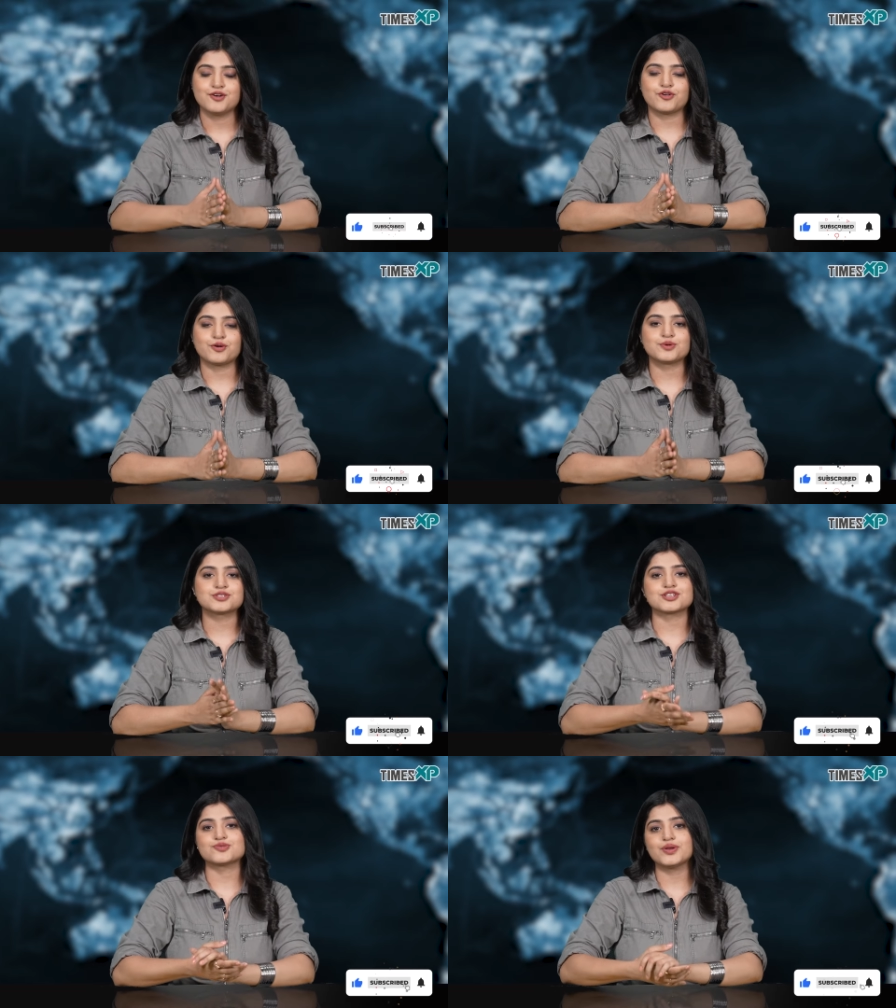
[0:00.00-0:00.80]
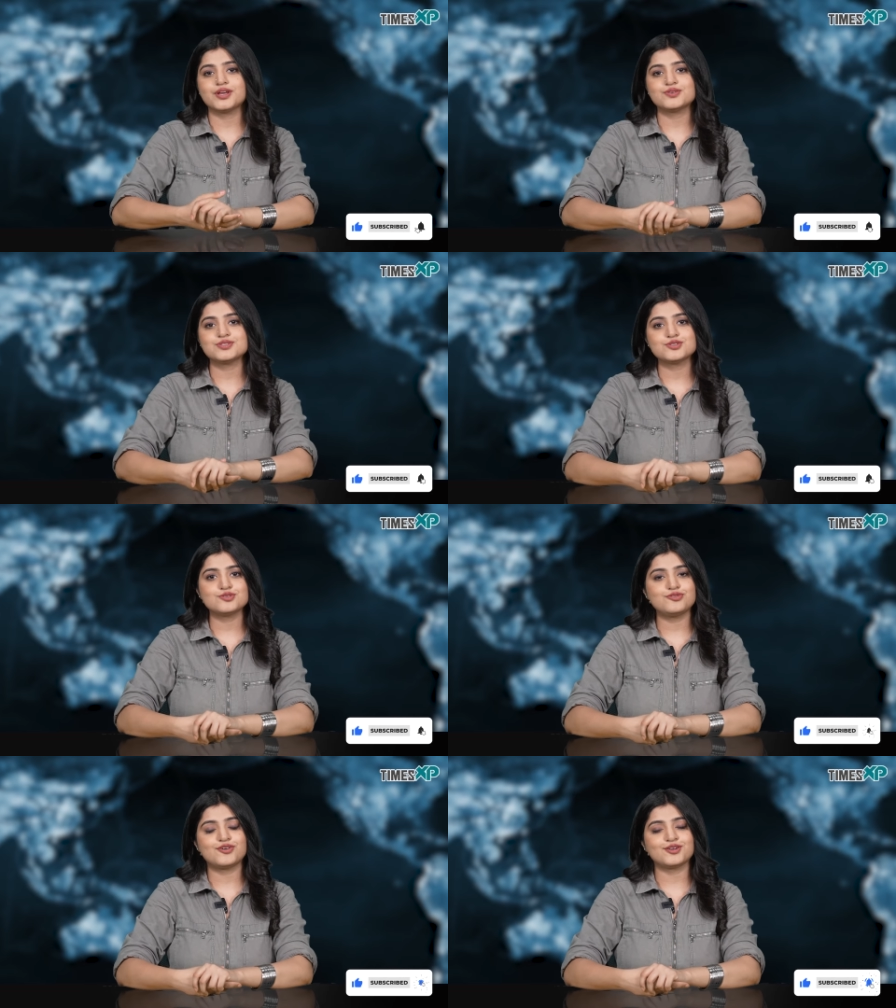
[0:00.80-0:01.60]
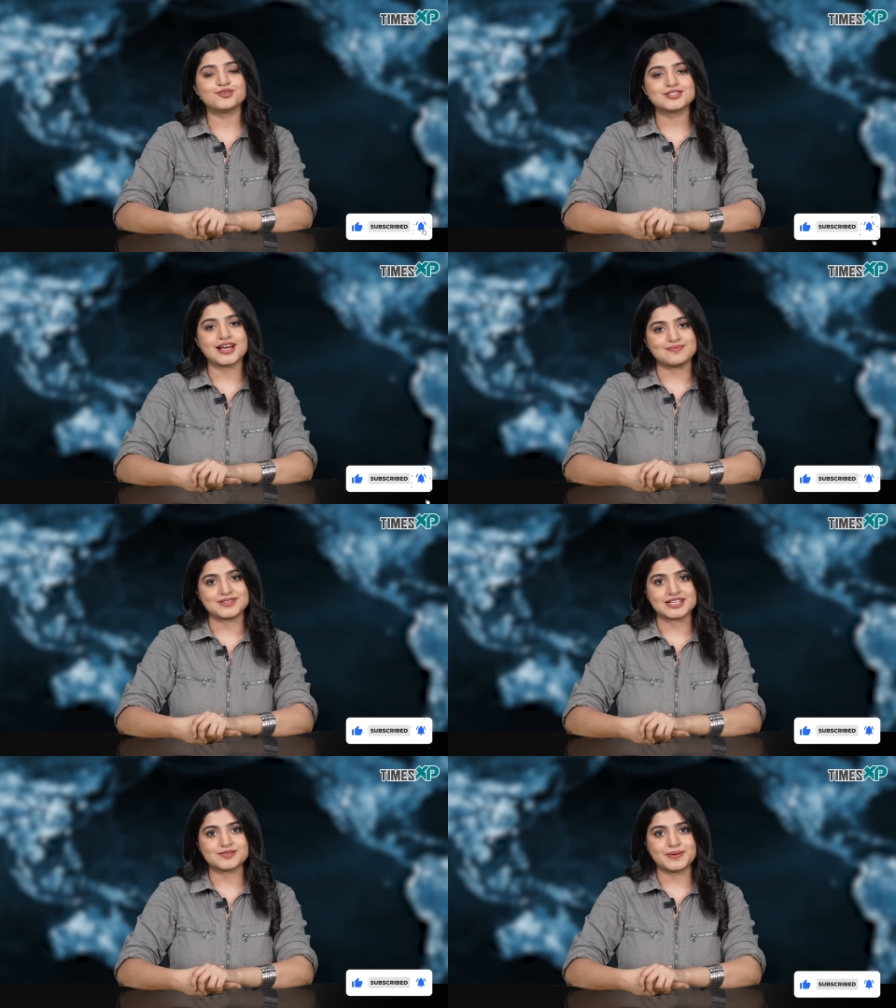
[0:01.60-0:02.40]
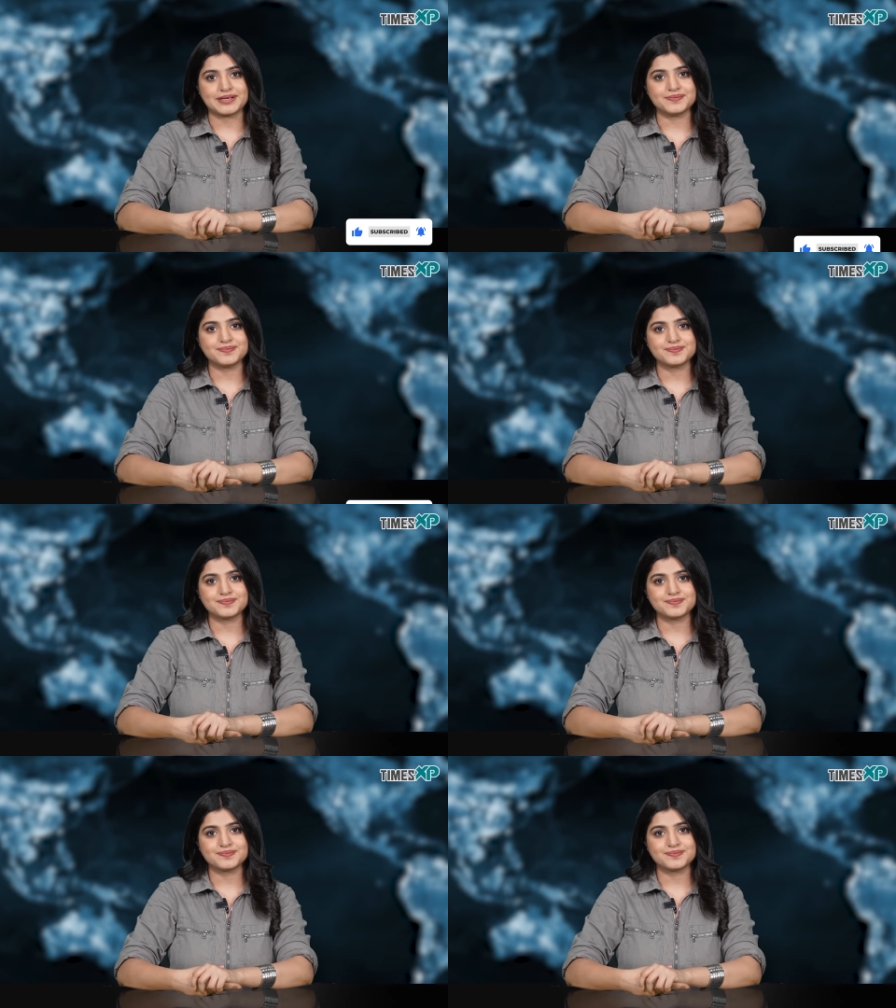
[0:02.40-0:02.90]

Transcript: For more such videos, do follow TimesXP.